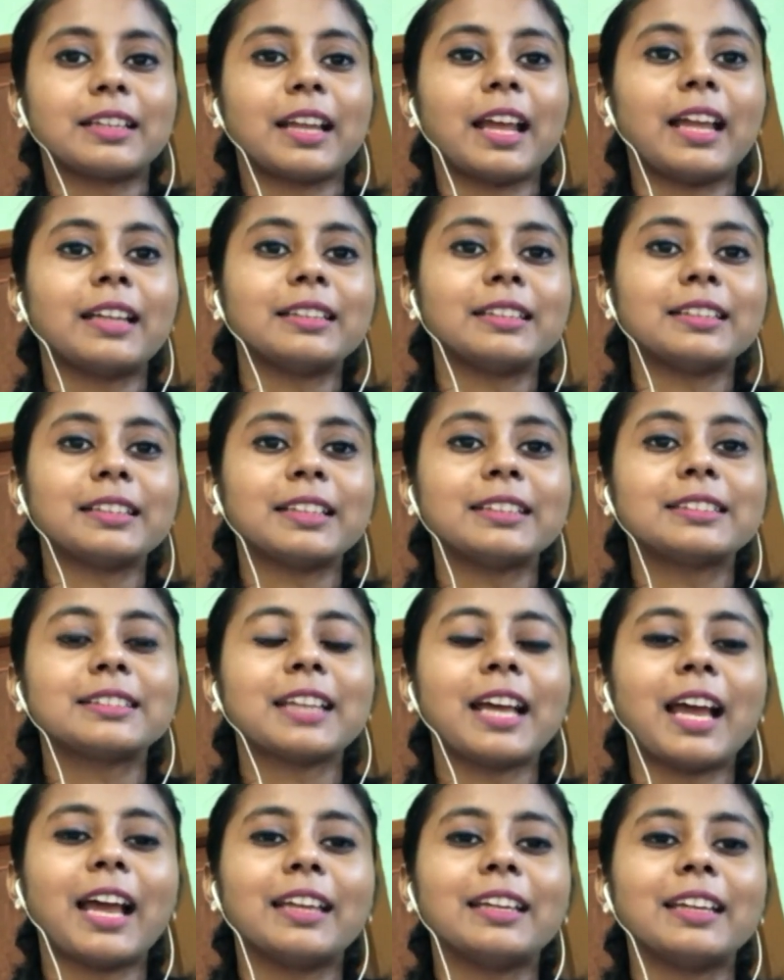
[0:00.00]
And yes,
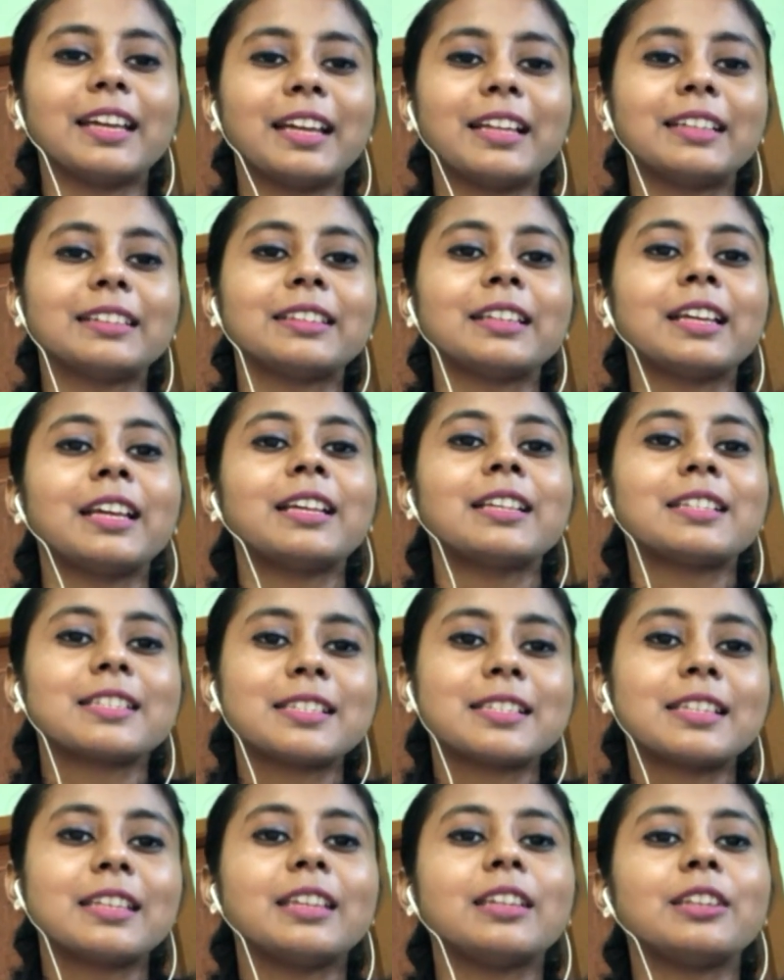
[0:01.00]
I had
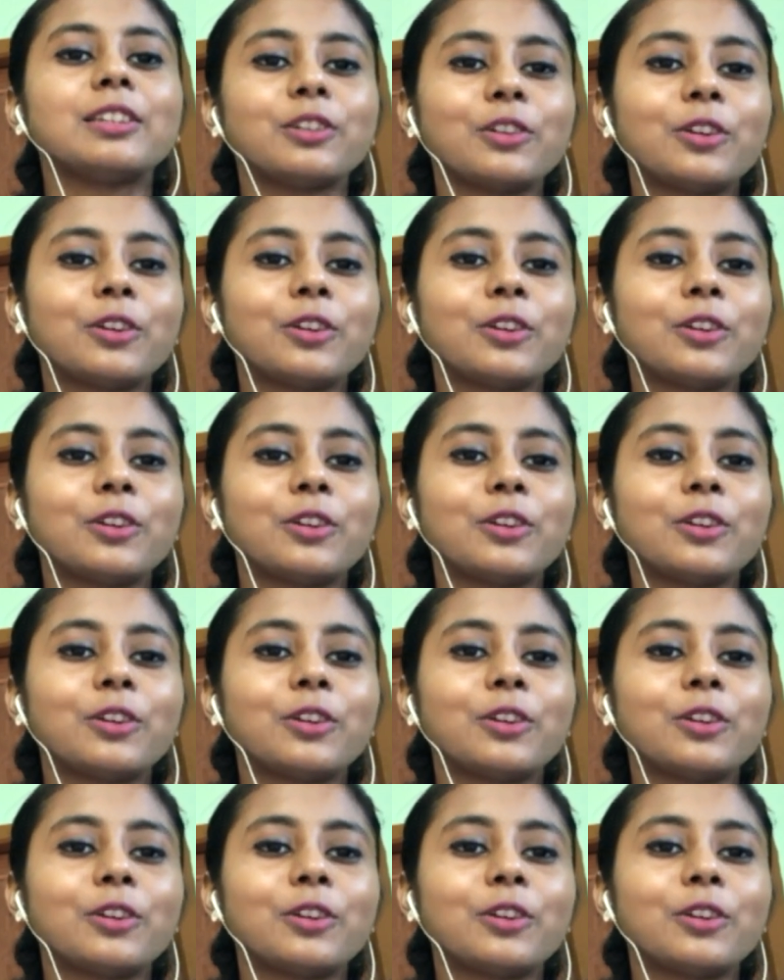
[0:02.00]
seen